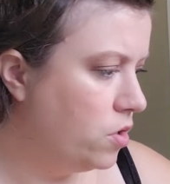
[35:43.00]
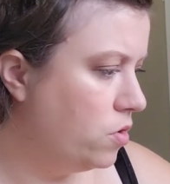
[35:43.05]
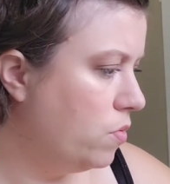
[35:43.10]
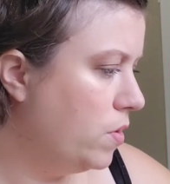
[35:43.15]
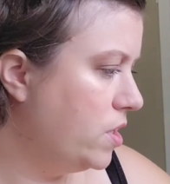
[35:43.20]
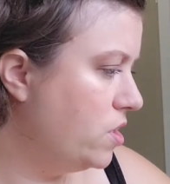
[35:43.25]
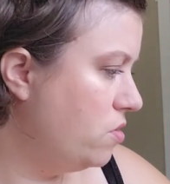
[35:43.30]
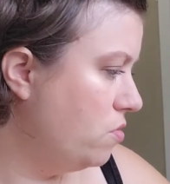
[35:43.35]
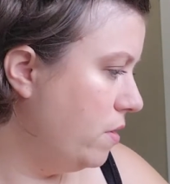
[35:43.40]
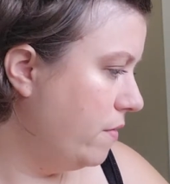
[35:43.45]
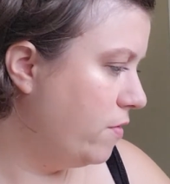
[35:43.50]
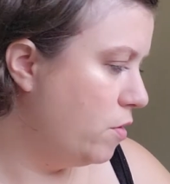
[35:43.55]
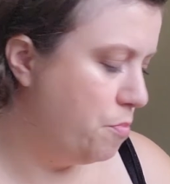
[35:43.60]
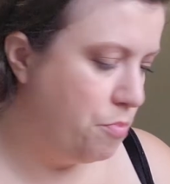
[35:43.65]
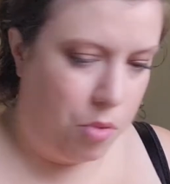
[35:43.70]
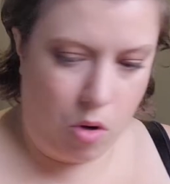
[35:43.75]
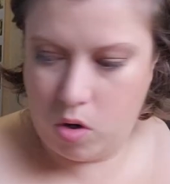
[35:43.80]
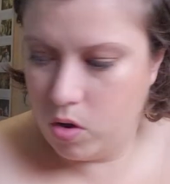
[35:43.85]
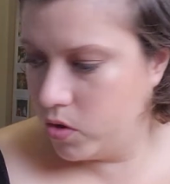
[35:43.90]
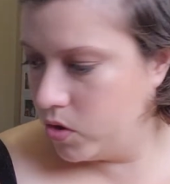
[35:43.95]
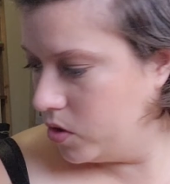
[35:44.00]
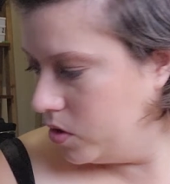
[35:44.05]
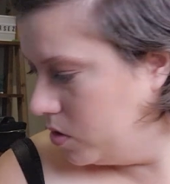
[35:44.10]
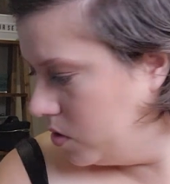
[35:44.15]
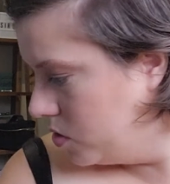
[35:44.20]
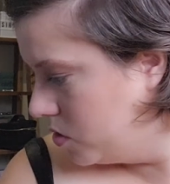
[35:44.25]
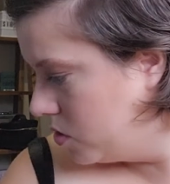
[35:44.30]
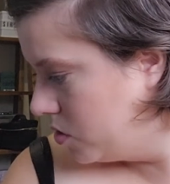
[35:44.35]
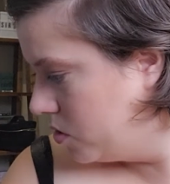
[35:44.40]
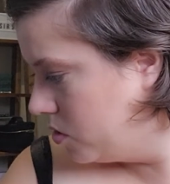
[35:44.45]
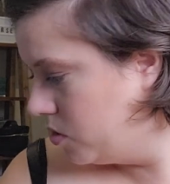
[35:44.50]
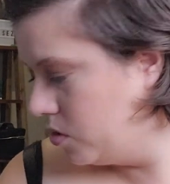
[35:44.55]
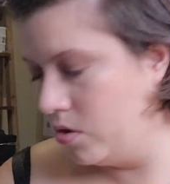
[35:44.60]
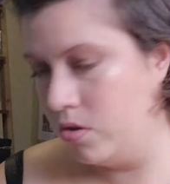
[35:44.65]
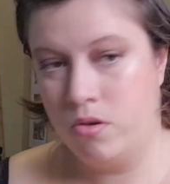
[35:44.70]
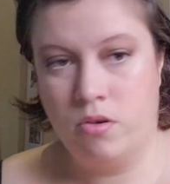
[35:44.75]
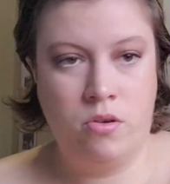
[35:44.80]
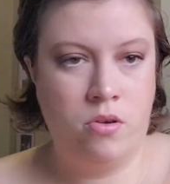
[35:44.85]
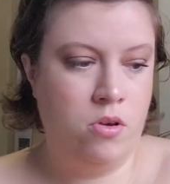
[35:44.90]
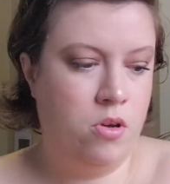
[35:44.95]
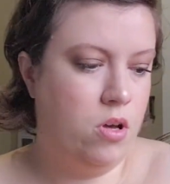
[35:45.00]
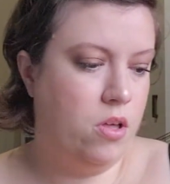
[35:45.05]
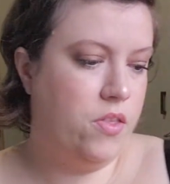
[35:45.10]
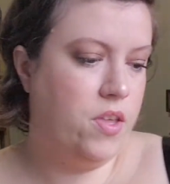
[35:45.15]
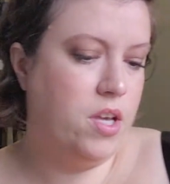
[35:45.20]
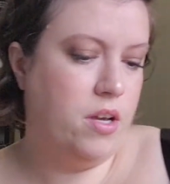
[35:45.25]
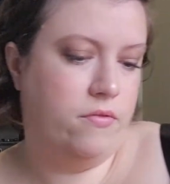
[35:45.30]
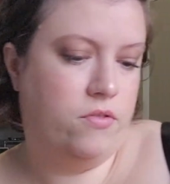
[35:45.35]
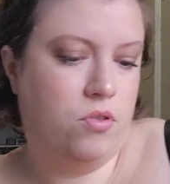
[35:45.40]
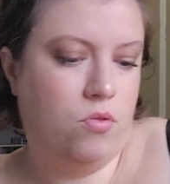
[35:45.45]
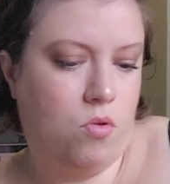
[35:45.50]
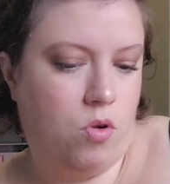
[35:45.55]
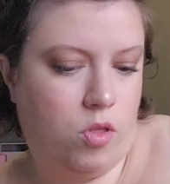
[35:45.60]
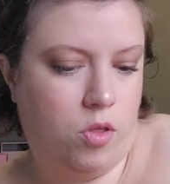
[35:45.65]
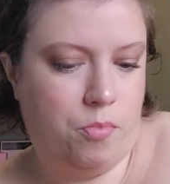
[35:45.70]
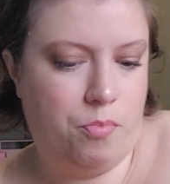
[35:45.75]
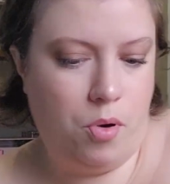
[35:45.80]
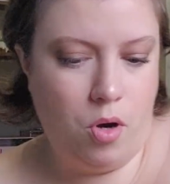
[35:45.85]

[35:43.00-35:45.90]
Do I still have the boxes? I think I've still got the